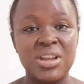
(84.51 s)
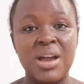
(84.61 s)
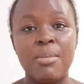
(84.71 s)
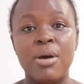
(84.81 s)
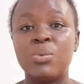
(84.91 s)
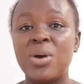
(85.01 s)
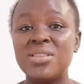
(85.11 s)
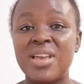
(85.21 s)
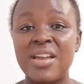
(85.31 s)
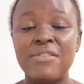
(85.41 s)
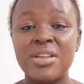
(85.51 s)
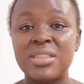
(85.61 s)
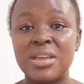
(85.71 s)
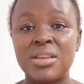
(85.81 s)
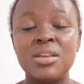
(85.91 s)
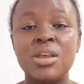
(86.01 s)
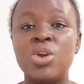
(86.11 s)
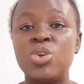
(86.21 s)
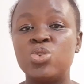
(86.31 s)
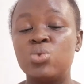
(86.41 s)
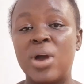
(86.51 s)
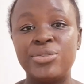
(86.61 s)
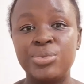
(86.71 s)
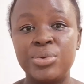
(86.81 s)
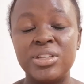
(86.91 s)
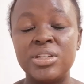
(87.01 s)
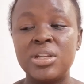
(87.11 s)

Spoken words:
about whatever thing you are doing.